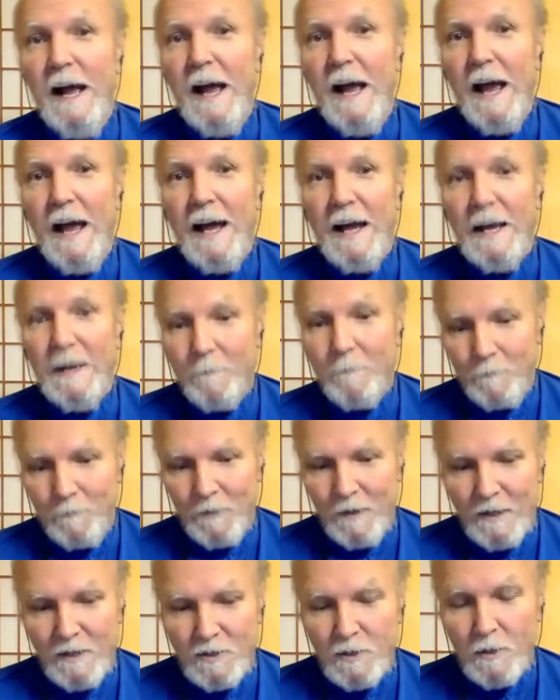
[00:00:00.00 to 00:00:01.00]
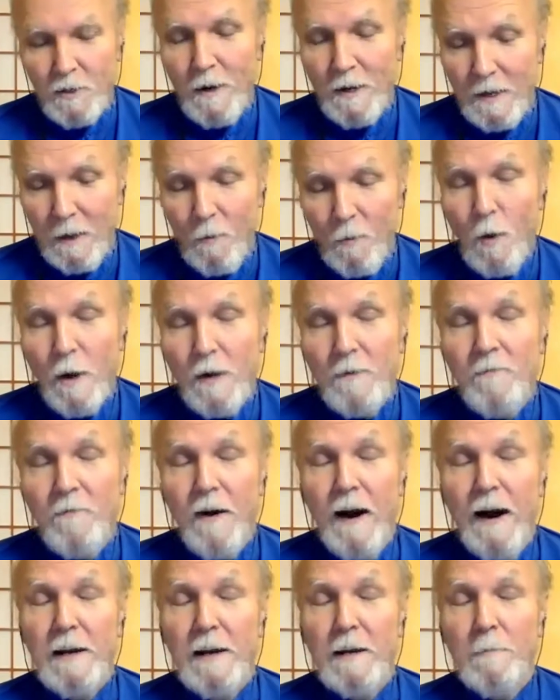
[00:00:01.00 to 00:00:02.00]
And so one
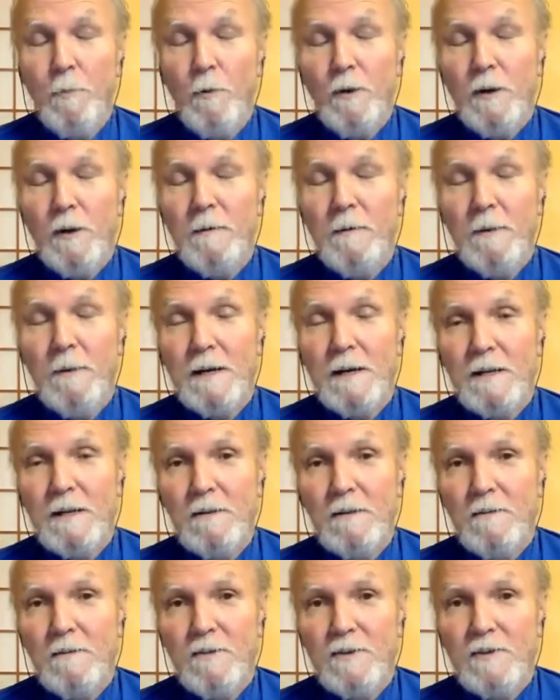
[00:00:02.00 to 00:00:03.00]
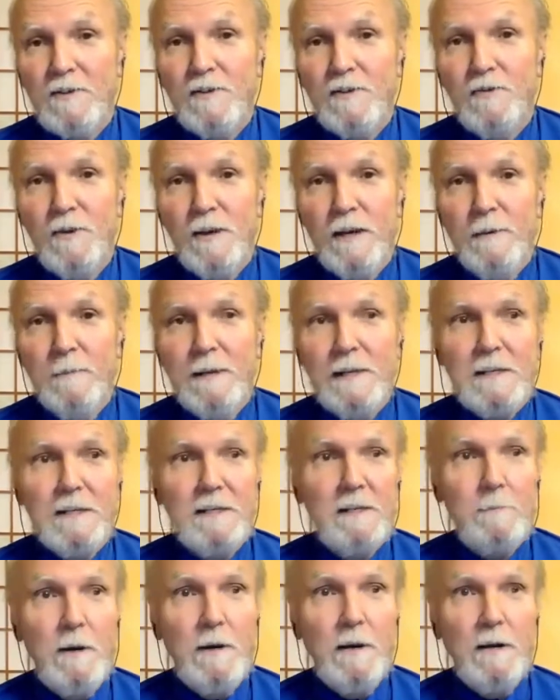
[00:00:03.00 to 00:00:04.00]
final point about just dreaming
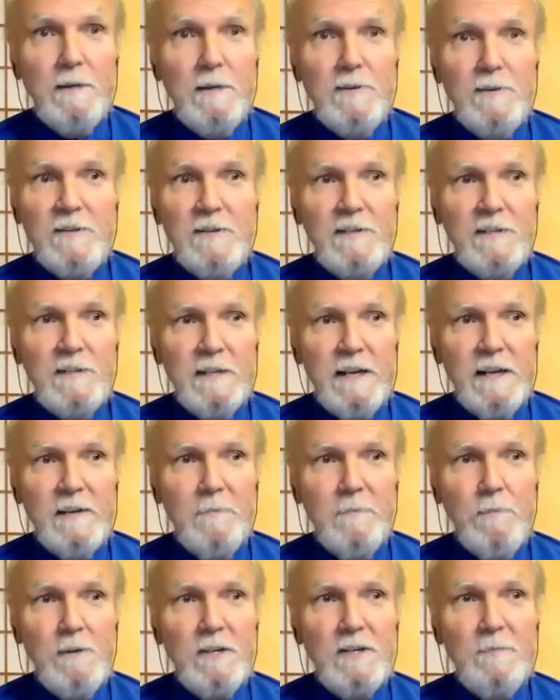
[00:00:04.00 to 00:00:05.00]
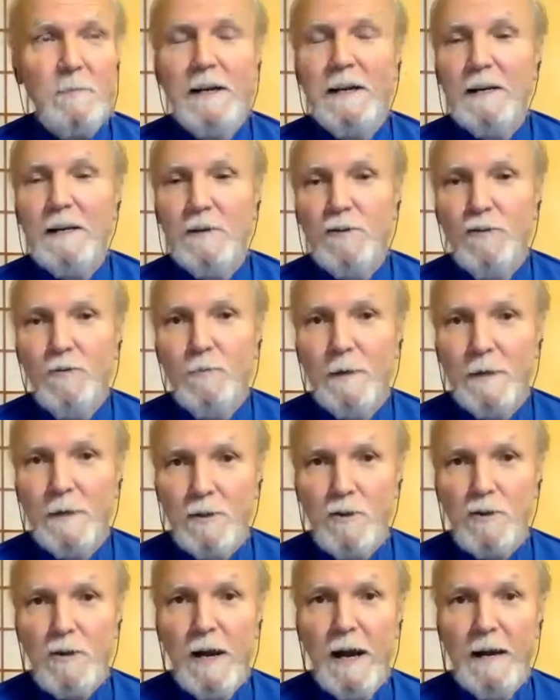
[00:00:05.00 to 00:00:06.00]
subconsciously and spending too
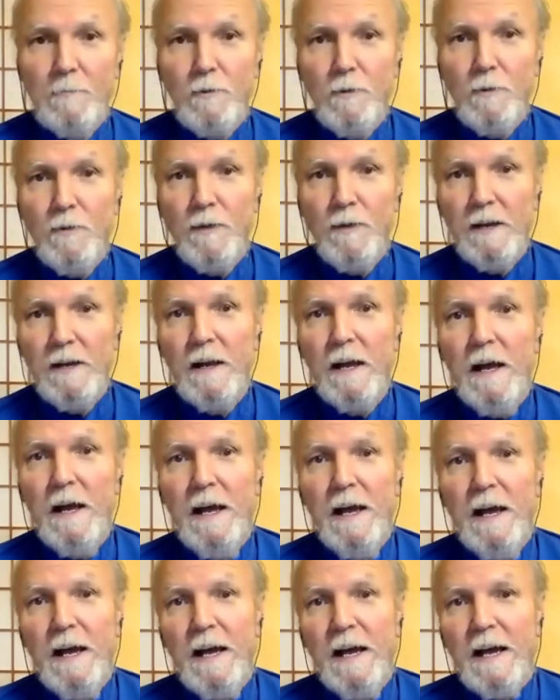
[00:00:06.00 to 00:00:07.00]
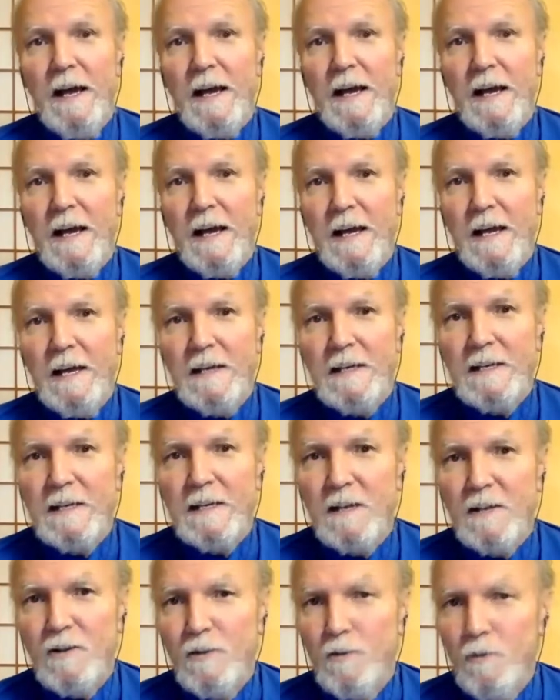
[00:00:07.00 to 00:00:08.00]
much time with it is
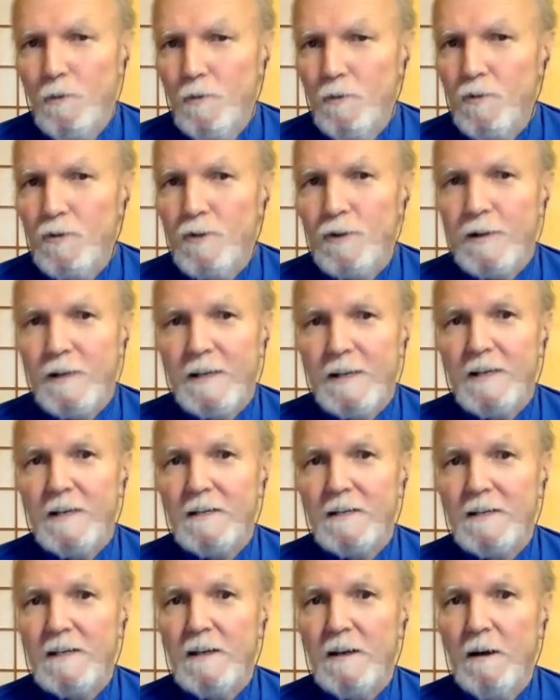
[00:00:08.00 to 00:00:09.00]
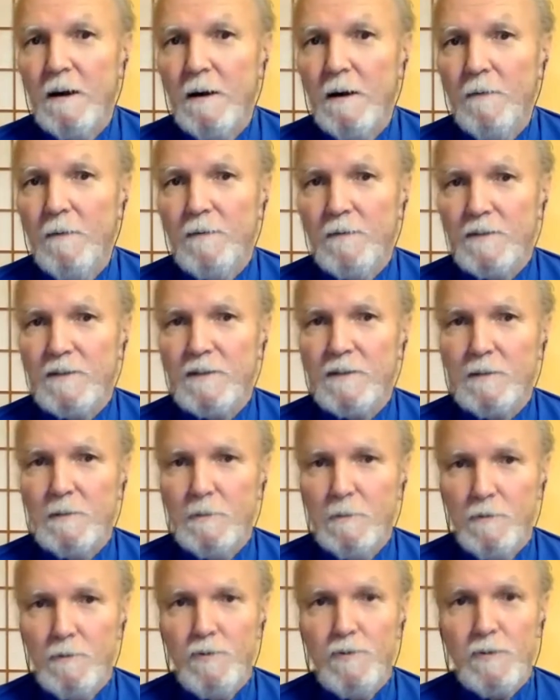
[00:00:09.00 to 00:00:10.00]
it usually doesn't offer
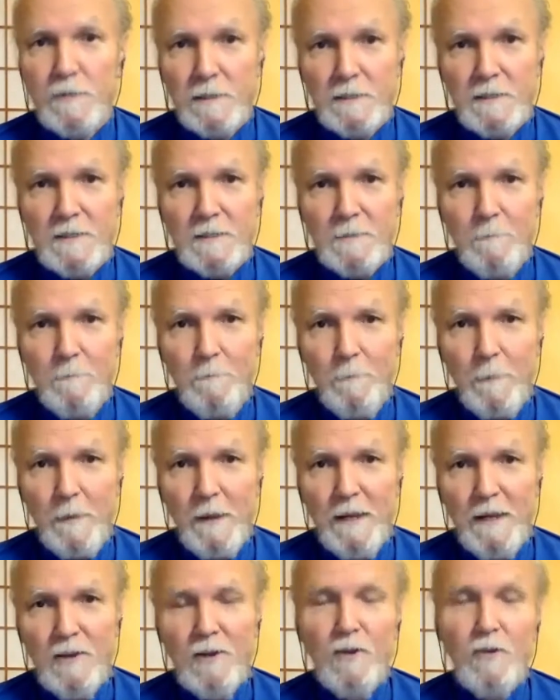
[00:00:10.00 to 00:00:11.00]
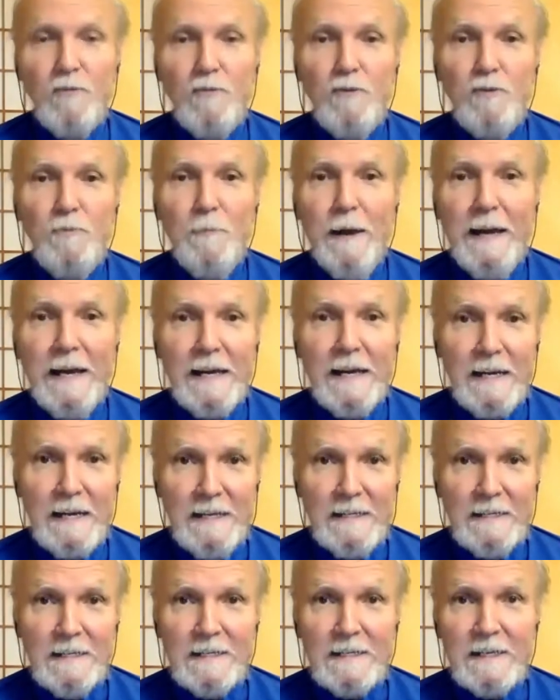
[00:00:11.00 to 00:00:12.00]
solutions. You may get
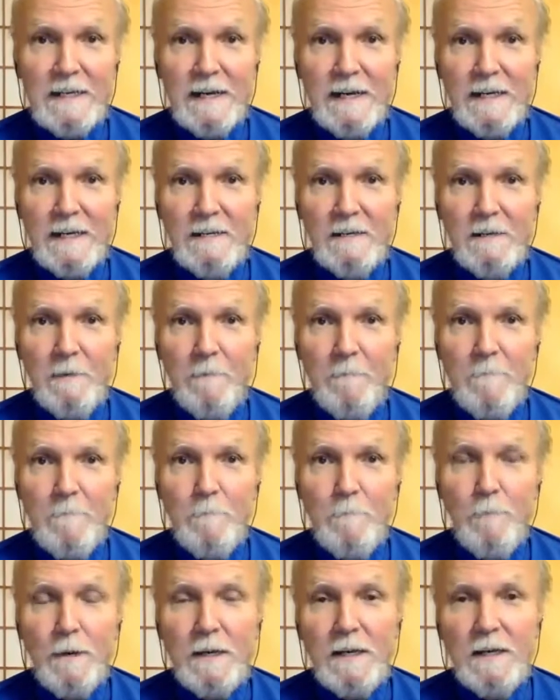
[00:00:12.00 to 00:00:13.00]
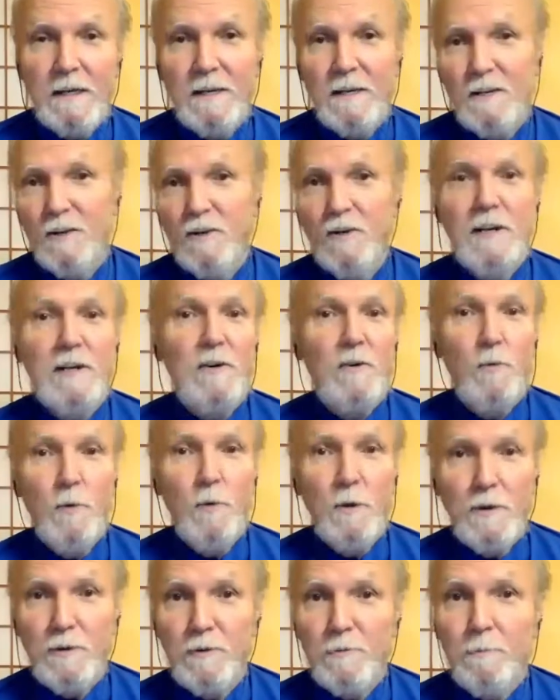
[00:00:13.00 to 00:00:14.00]
insight, but into
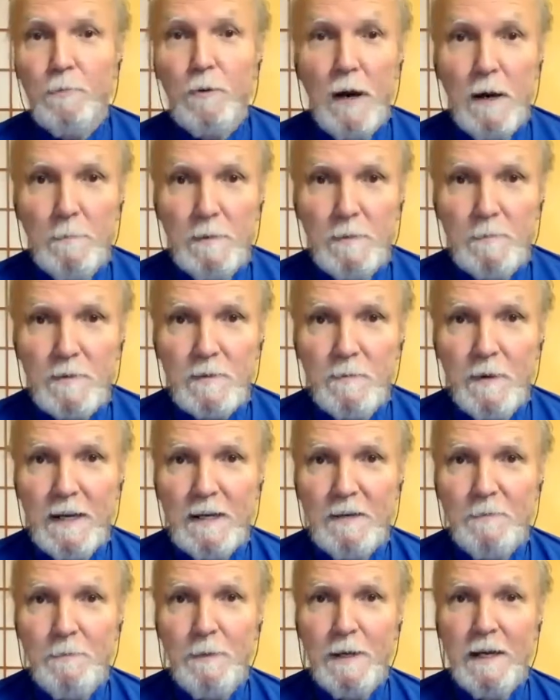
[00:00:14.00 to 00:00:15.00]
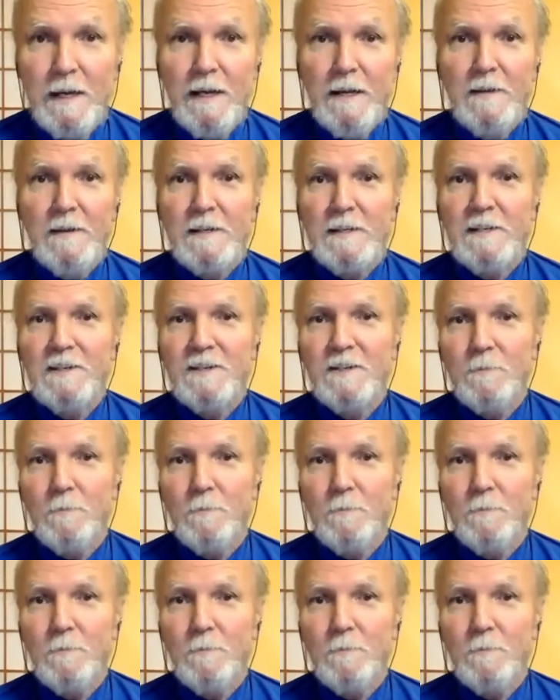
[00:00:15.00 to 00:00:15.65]
what your problems might be. And this is the